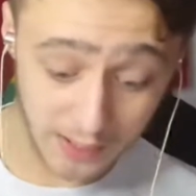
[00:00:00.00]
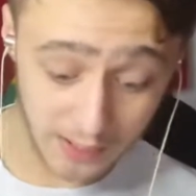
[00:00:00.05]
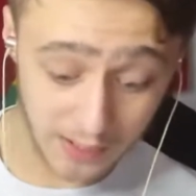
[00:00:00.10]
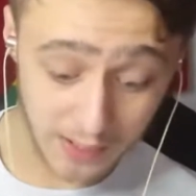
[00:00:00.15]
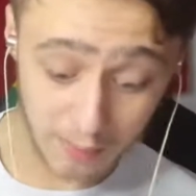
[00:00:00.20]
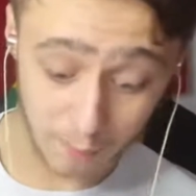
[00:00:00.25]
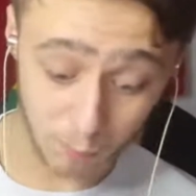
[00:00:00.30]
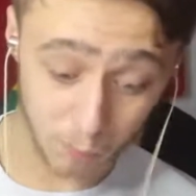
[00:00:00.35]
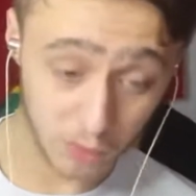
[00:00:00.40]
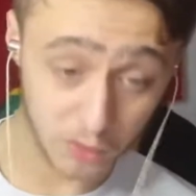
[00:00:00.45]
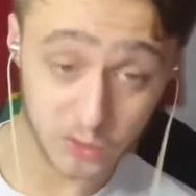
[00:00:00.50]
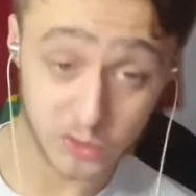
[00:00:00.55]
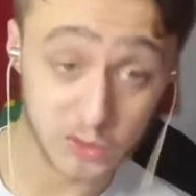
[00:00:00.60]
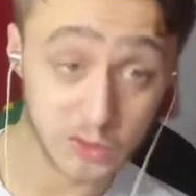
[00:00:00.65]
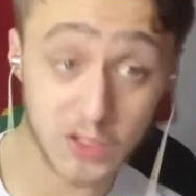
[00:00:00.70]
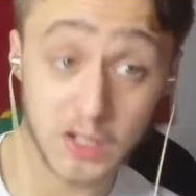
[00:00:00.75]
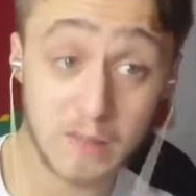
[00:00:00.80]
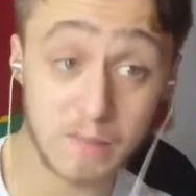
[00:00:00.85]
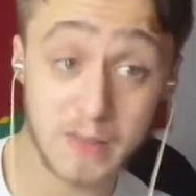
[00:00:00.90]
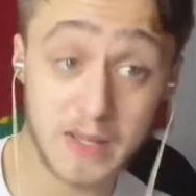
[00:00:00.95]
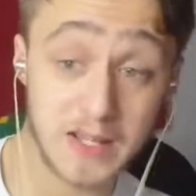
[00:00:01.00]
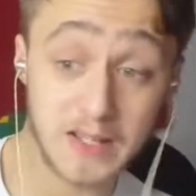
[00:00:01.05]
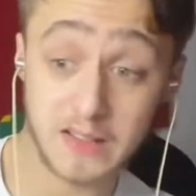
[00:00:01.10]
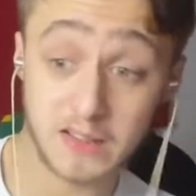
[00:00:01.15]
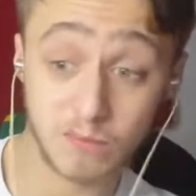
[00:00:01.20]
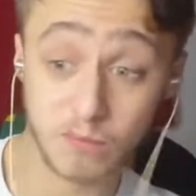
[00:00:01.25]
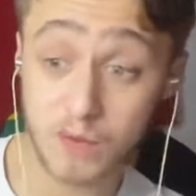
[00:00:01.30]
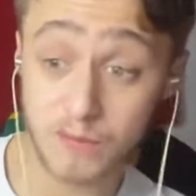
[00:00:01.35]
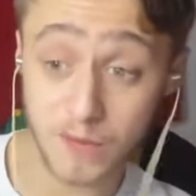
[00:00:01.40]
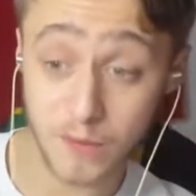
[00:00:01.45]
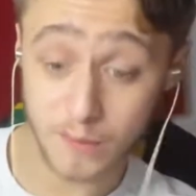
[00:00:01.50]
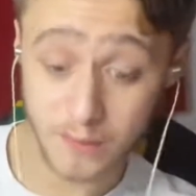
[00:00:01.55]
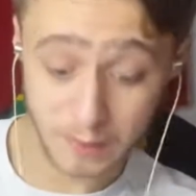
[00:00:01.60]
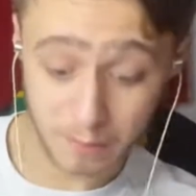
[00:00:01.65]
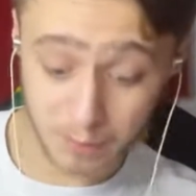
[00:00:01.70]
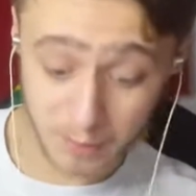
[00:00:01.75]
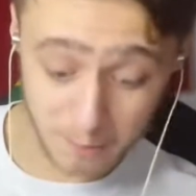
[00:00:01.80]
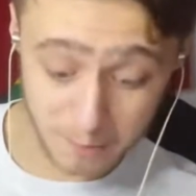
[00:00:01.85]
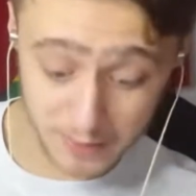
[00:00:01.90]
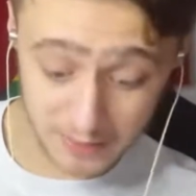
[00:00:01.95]
And we're just going to be reviewing the
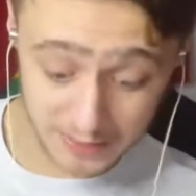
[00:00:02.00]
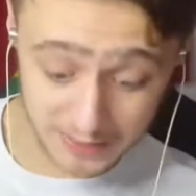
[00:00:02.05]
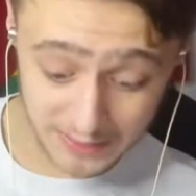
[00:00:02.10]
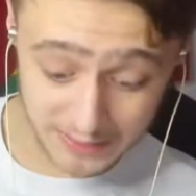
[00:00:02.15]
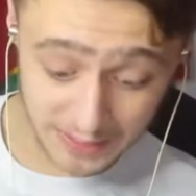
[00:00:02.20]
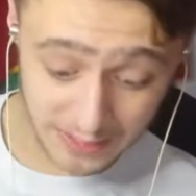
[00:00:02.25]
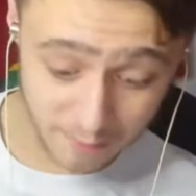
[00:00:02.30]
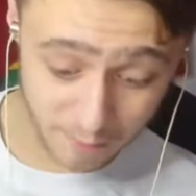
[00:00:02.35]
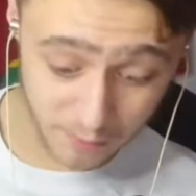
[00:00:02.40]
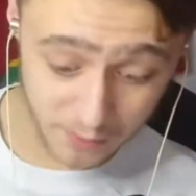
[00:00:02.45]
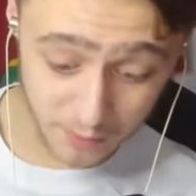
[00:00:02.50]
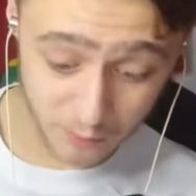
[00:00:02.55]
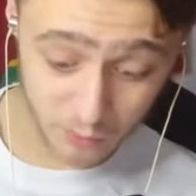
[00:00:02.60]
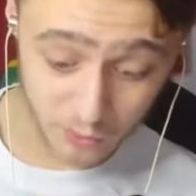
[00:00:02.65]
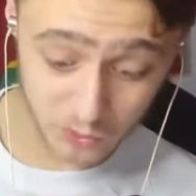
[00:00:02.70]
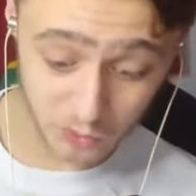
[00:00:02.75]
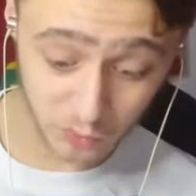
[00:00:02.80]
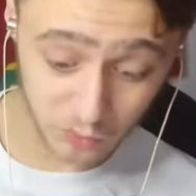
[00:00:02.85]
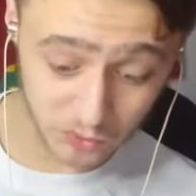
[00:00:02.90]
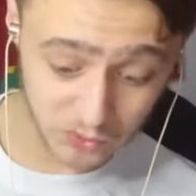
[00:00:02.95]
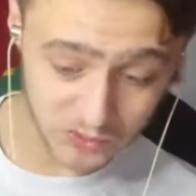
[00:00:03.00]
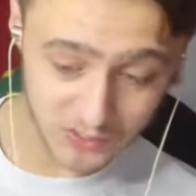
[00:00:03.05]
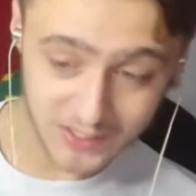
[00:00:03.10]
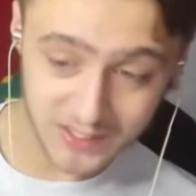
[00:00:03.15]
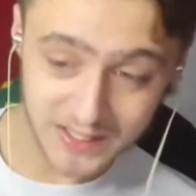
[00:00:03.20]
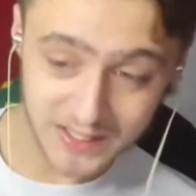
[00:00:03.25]
Premier League game week results.